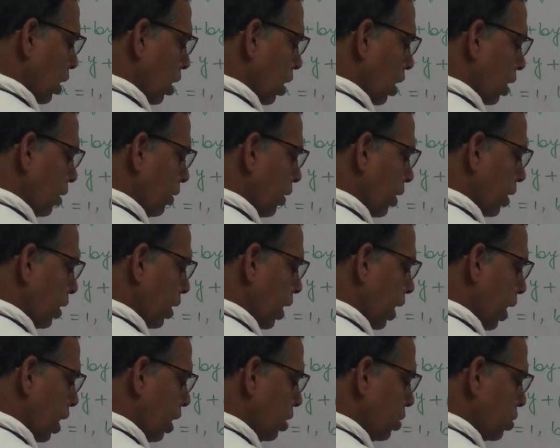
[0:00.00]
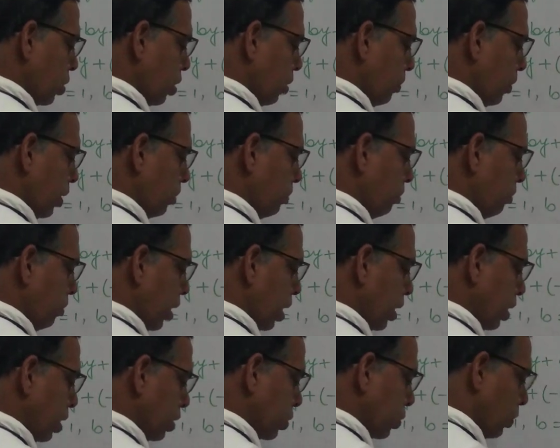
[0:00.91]
and then 8,
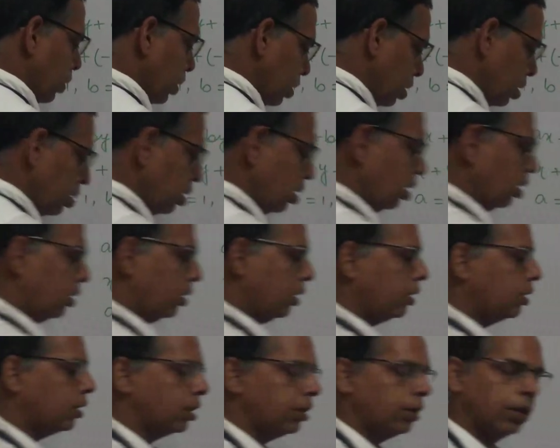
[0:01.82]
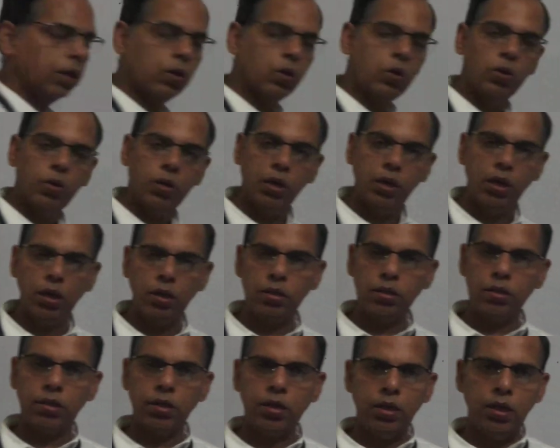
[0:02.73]
minus 1. These are the
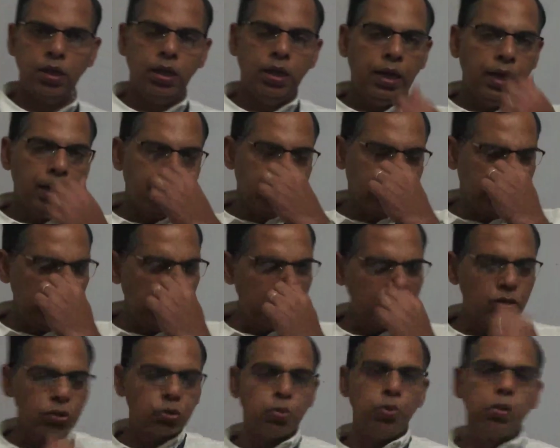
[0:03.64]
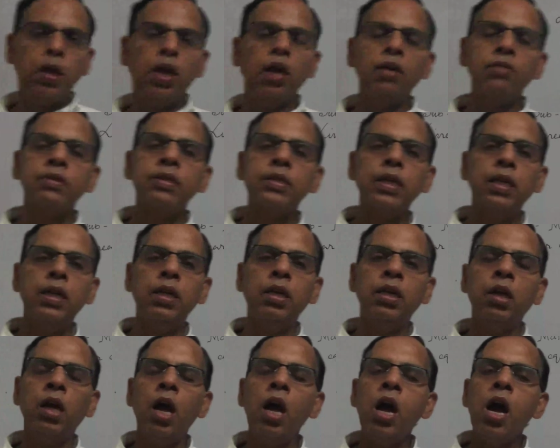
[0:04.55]
coordinates. Next we have
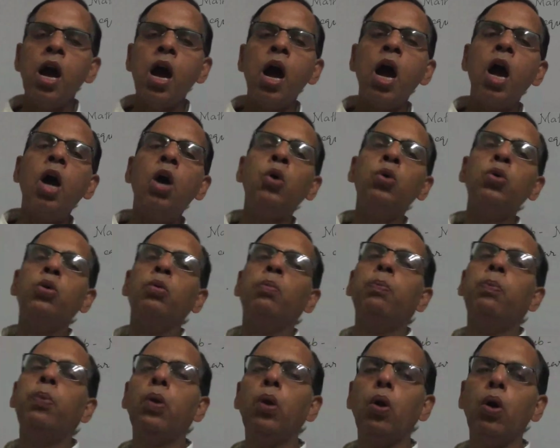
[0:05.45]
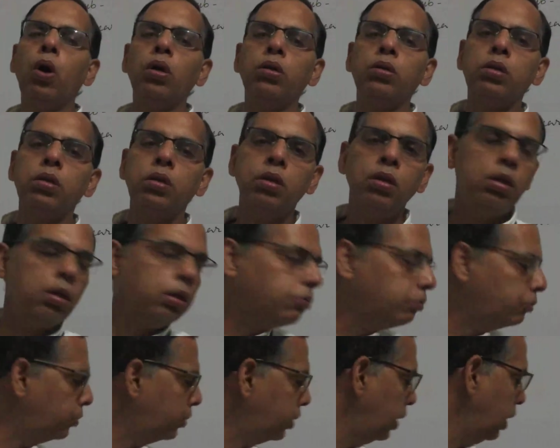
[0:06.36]
seen how to plot
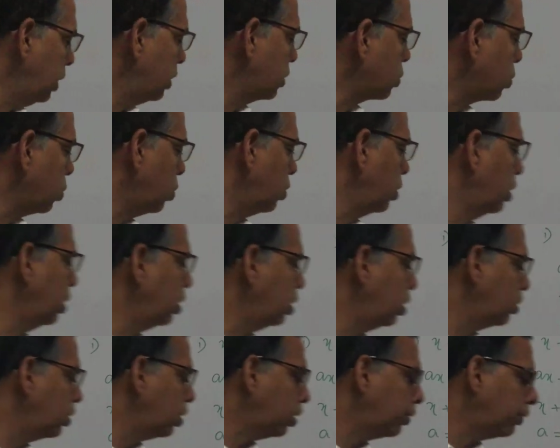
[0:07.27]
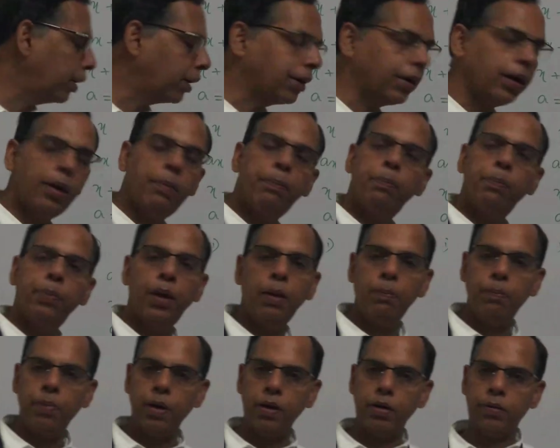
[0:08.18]
these coordinates on the graph
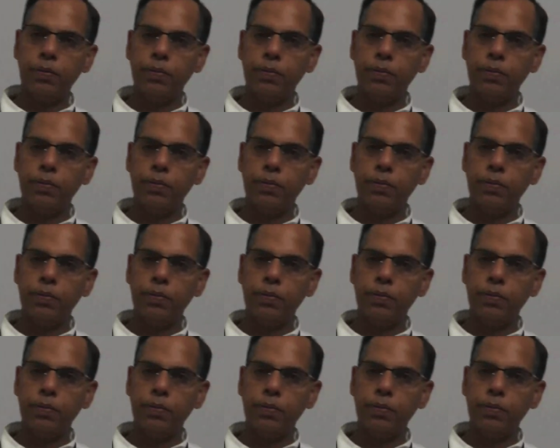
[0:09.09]
paper.